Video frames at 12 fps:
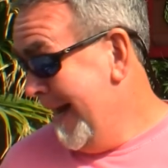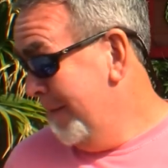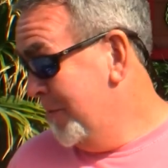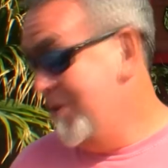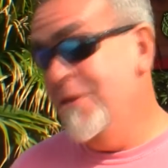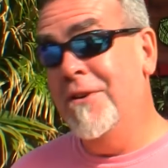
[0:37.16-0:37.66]

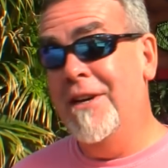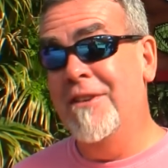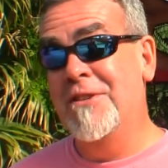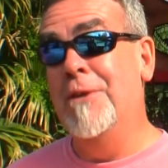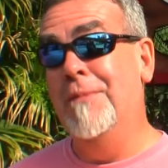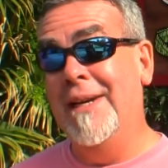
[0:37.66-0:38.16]
I'm sure
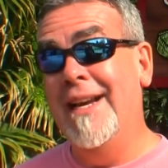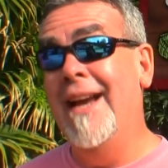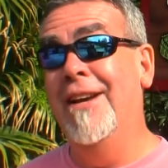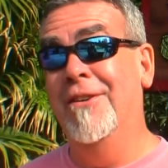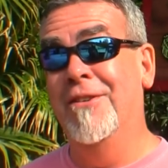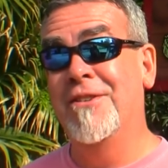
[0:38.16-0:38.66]
there's going to be
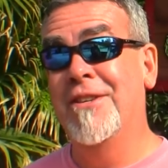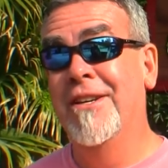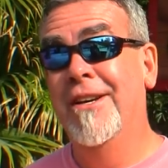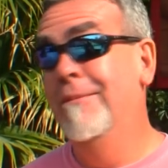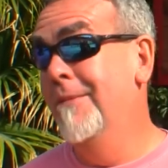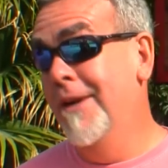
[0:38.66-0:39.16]
gators,
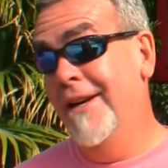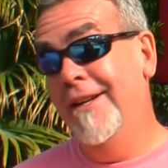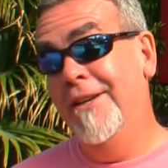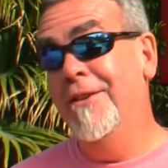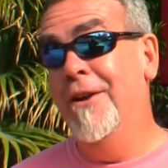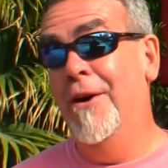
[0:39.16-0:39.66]
but
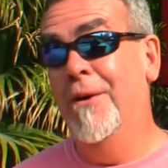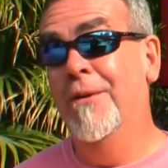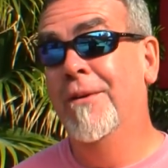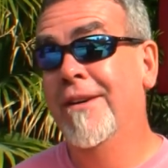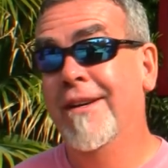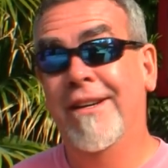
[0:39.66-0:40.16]
you know,
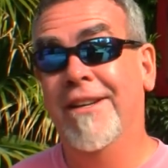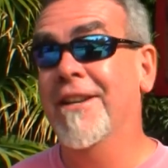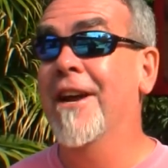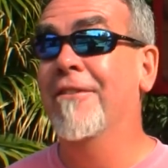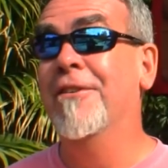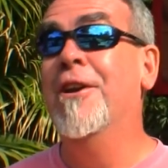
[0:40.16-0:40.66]
you
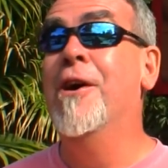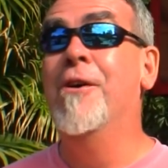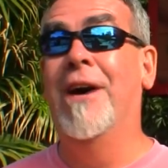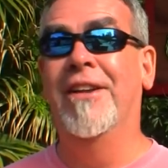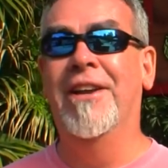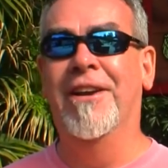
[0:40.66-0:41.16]
never
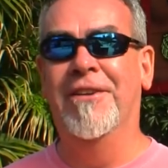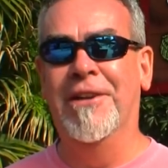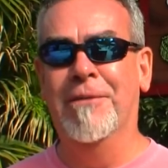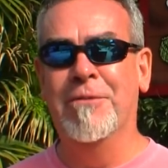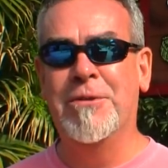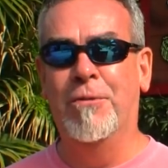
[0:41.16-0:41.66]
know out there in
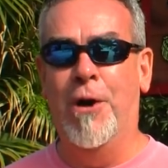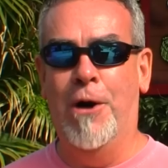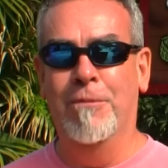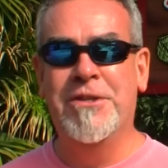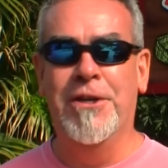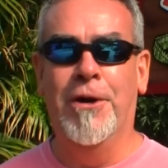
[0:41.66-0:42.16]
them
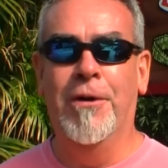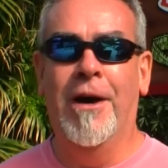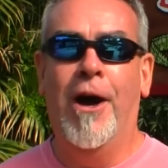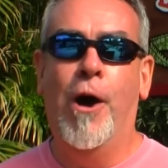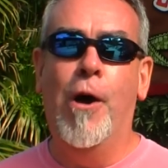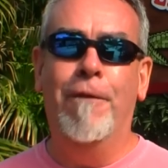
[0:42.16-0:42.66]
swamps. So
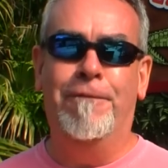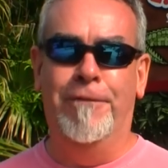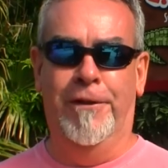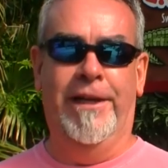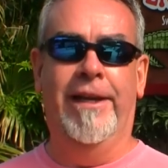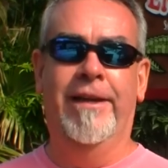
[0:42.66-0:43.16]

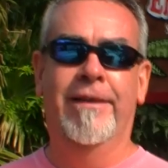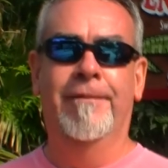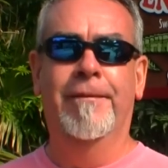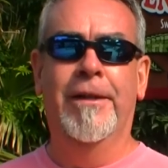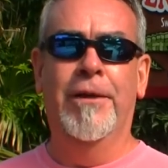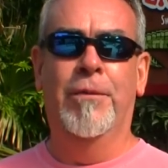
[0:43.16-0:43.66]
hopefully,
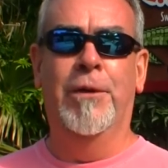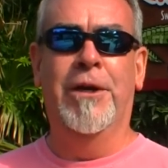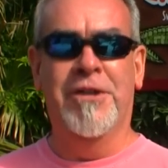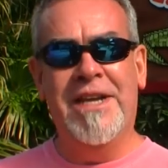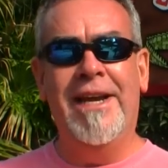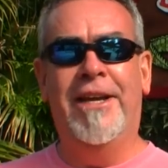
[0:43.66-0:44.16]
we're
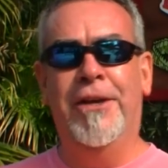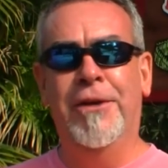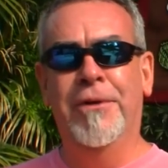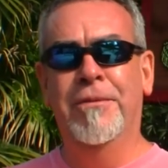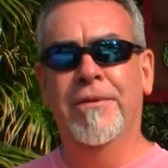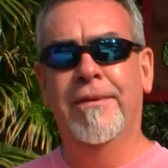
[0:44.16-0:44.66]
going to take
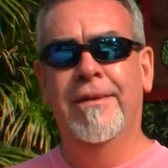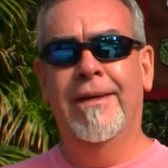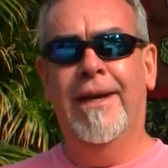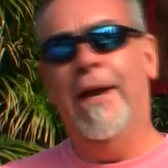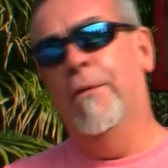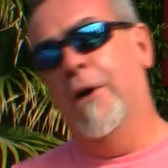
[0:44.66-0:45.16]
you
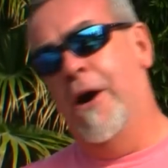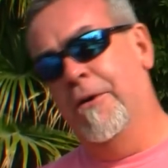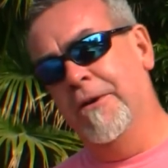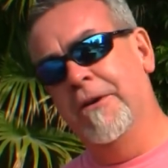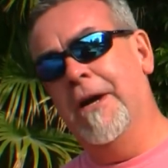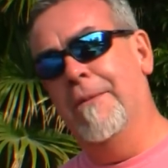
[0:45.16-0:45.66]
and we're all
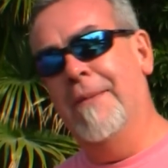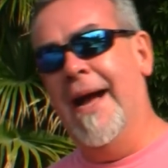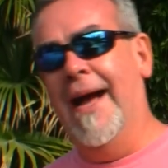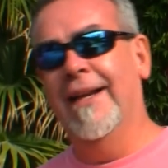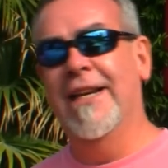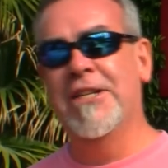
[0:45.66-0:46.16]
going to come back.